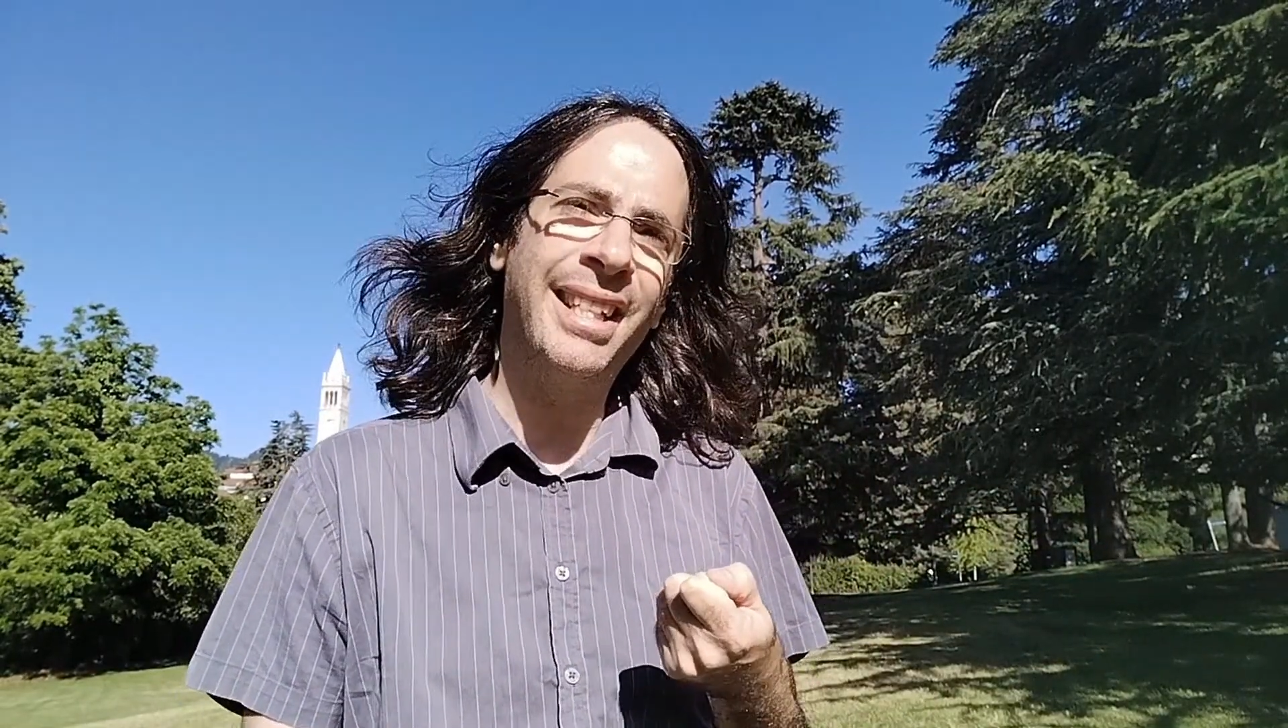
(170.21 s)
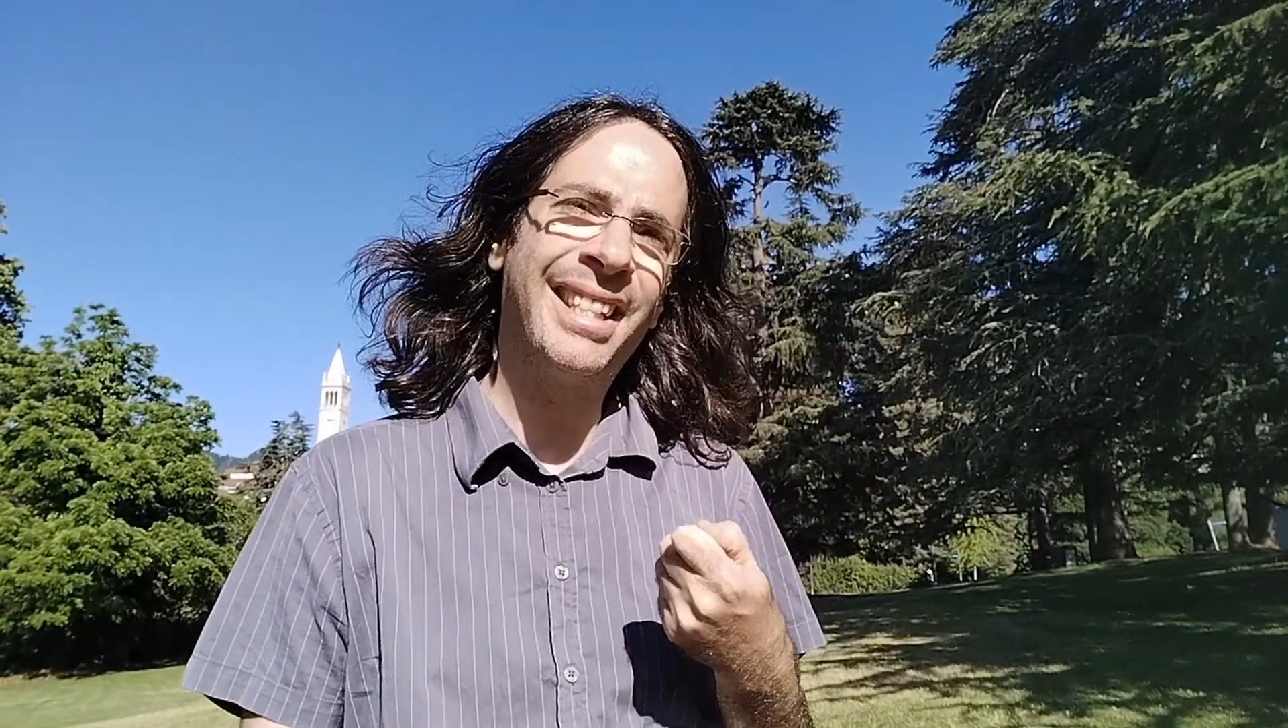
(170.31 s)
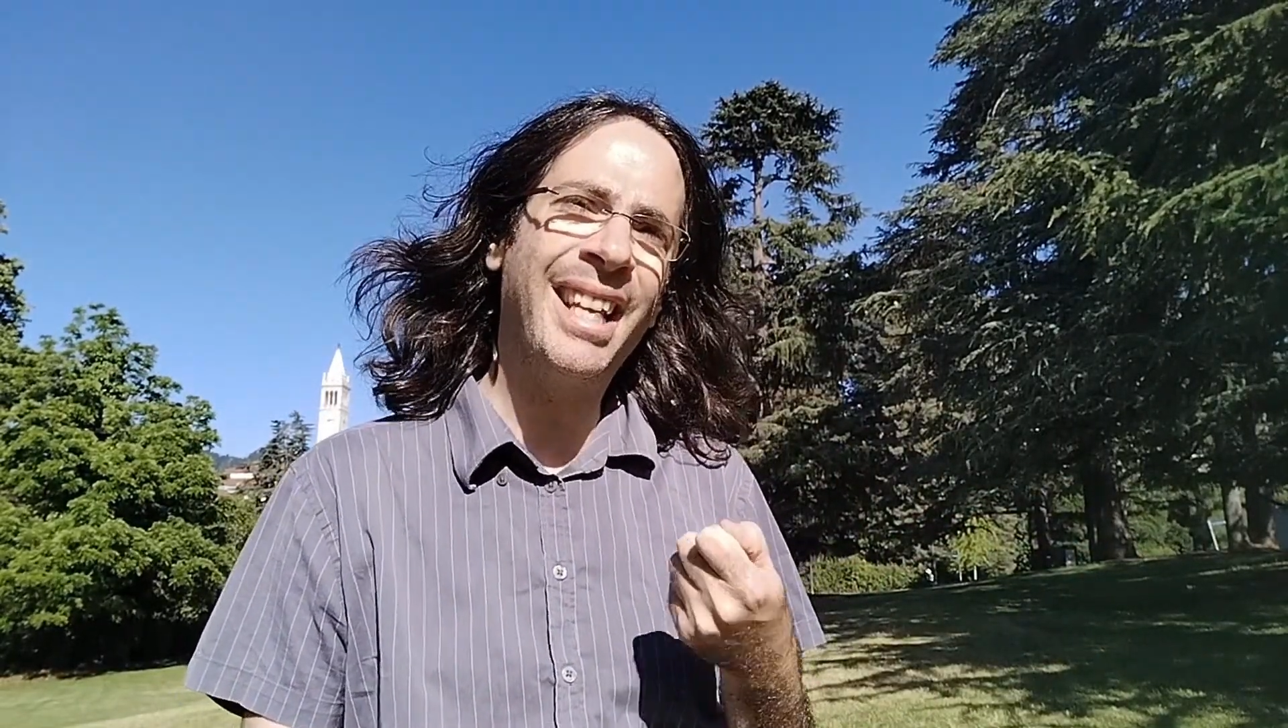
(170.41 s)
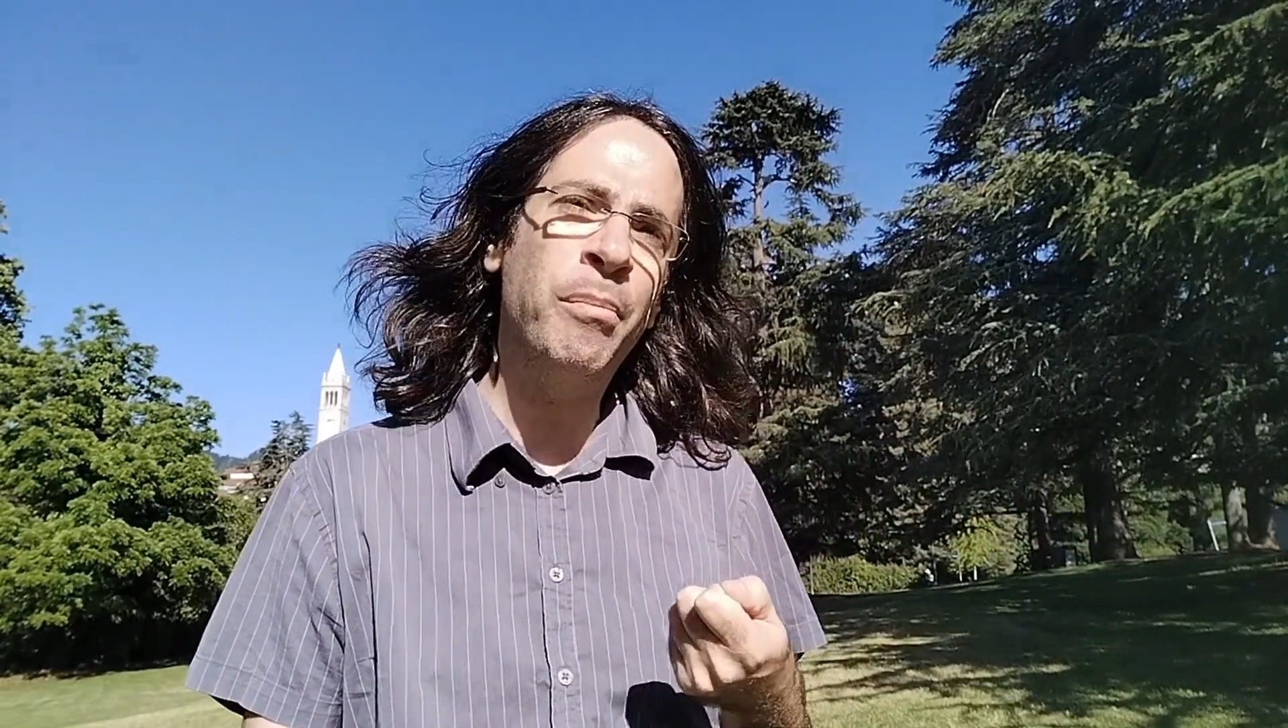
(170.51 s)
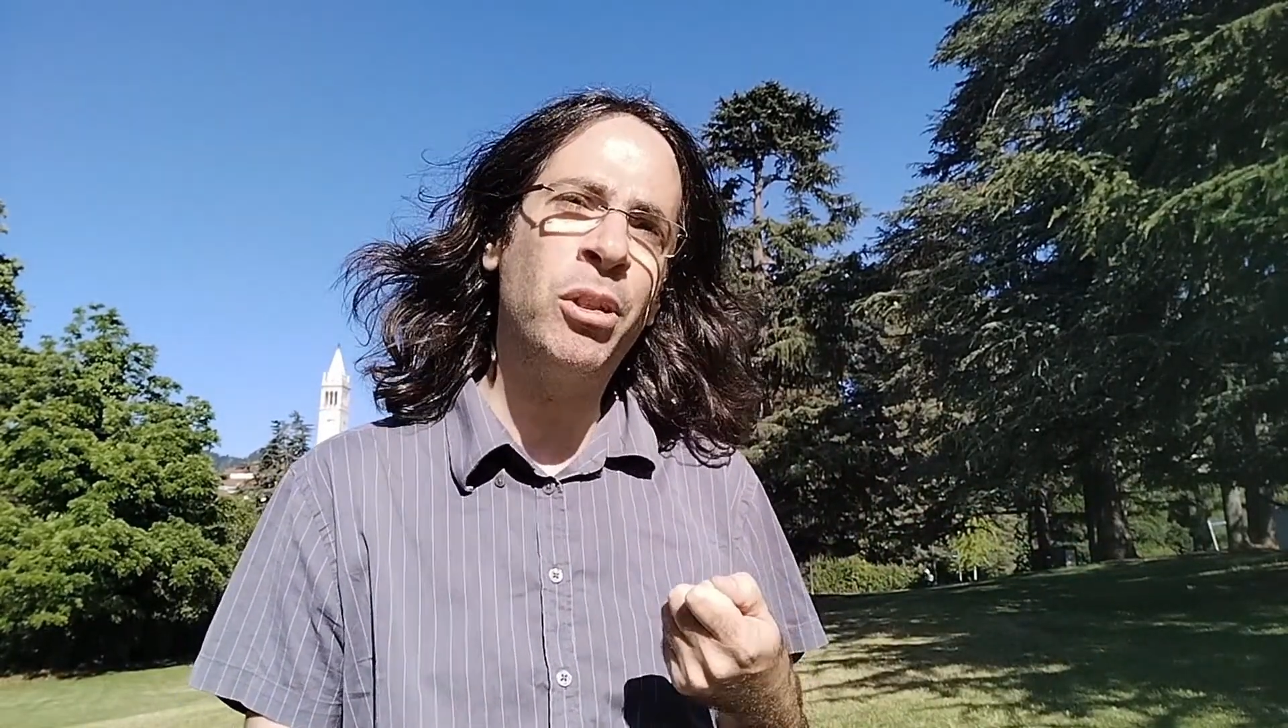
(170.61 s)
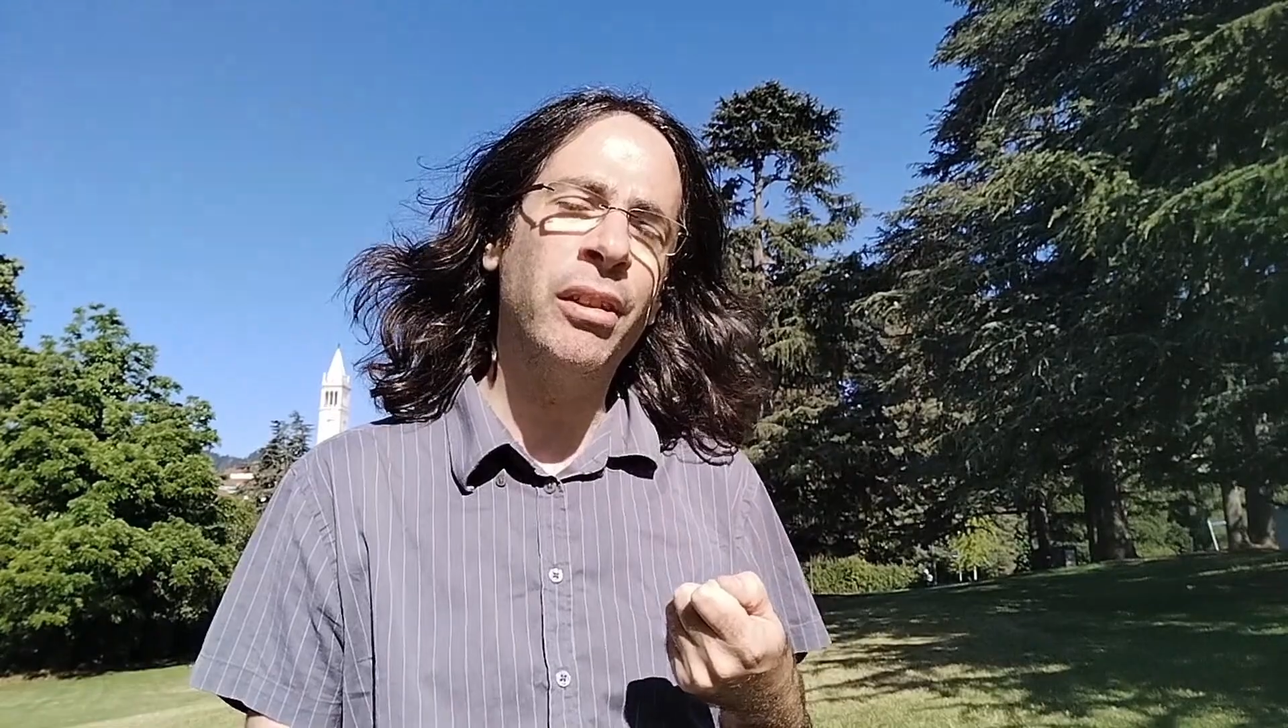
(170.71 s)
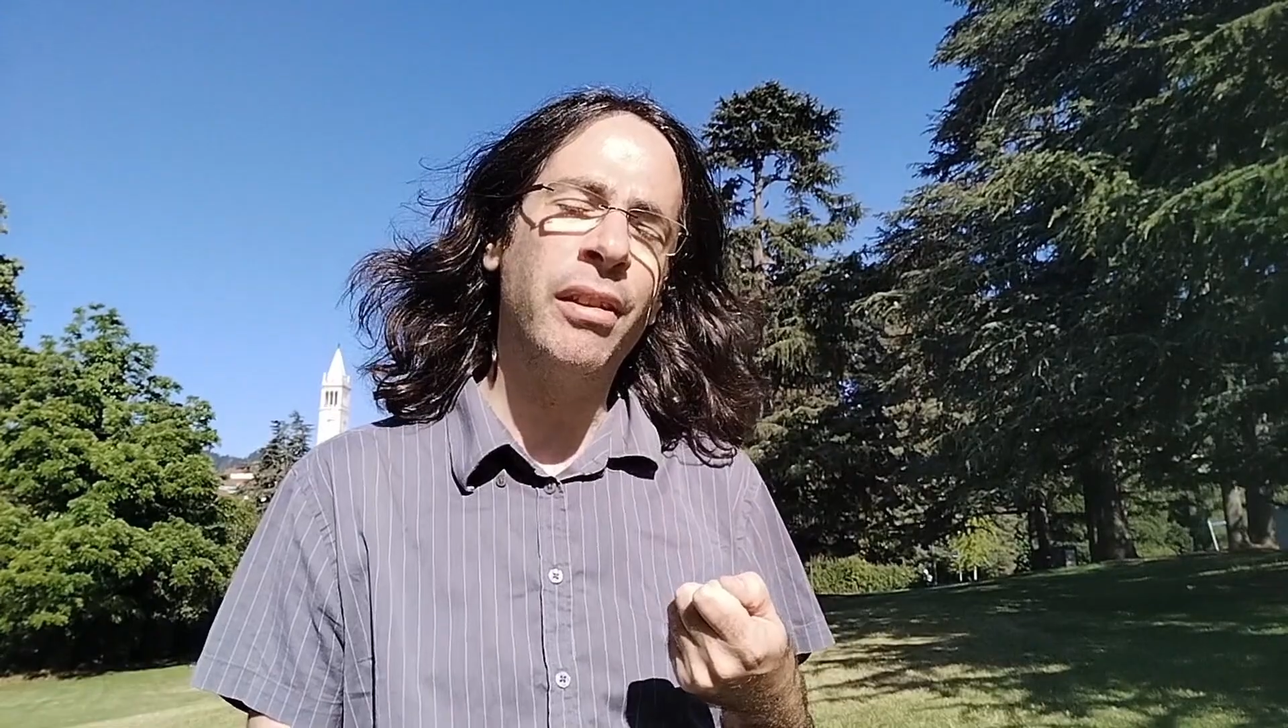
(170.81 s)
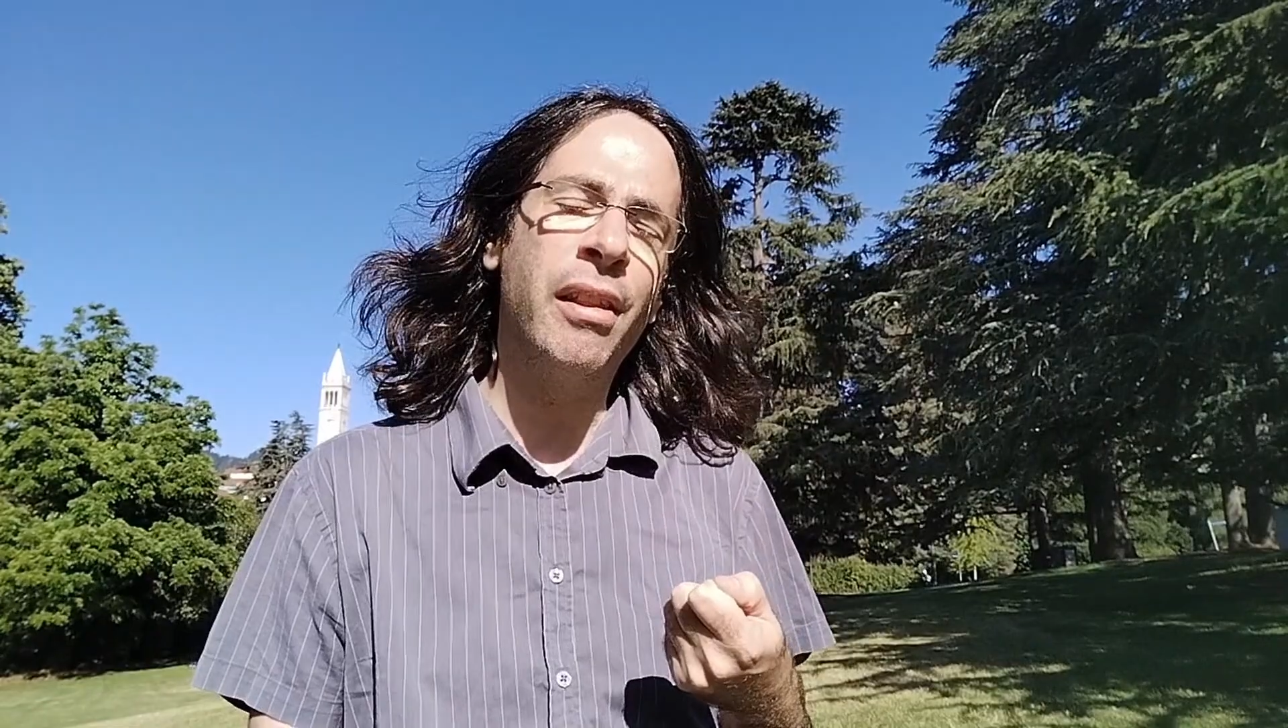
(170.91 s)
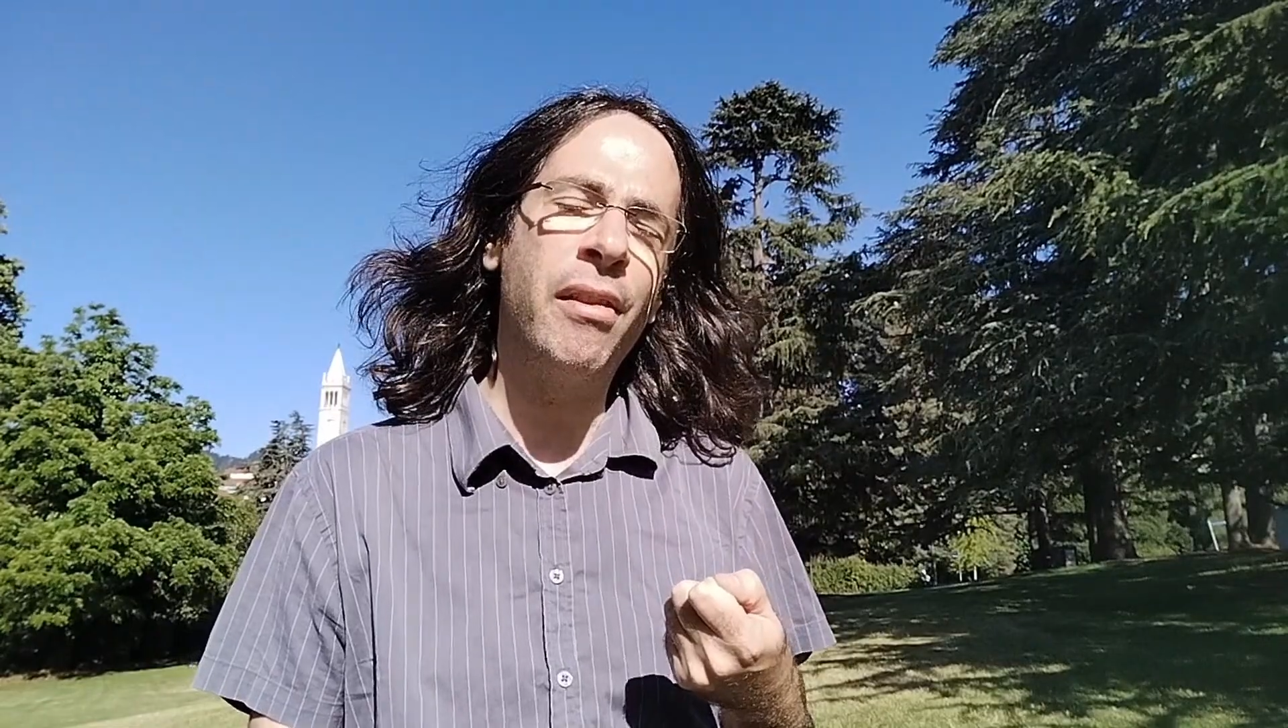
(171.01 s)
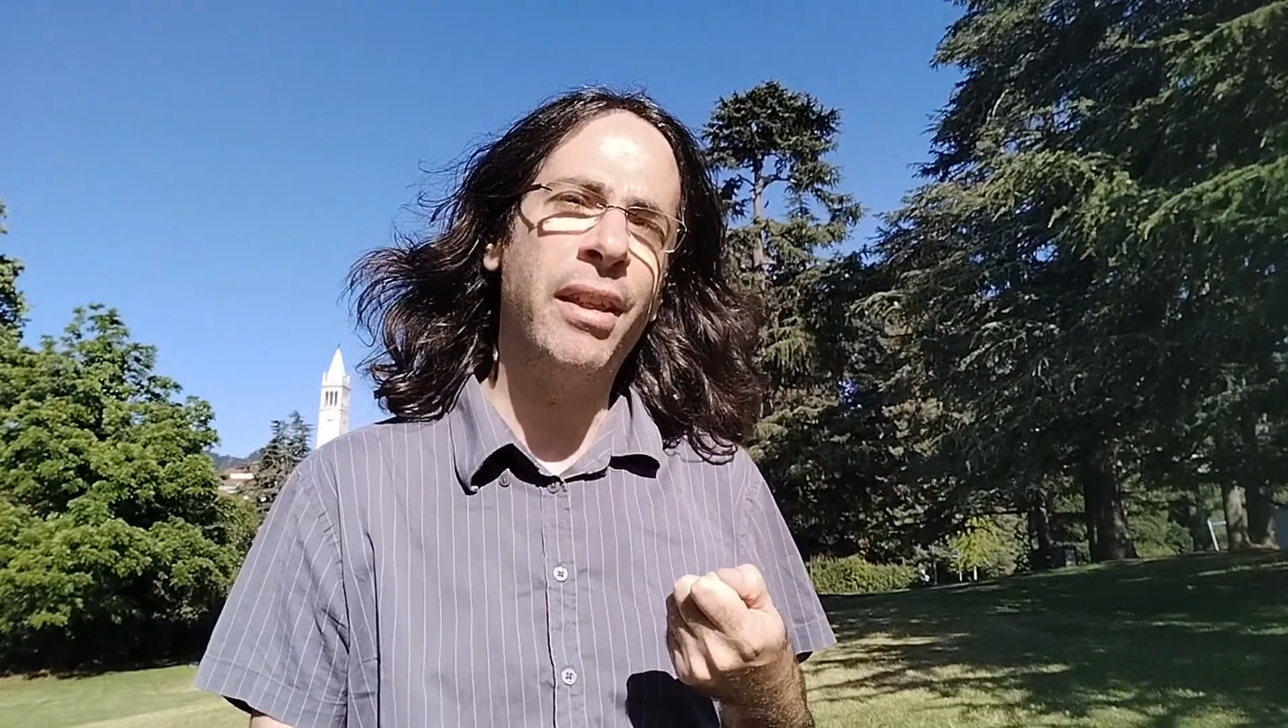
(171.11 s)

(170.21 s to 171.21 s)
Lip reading: assumption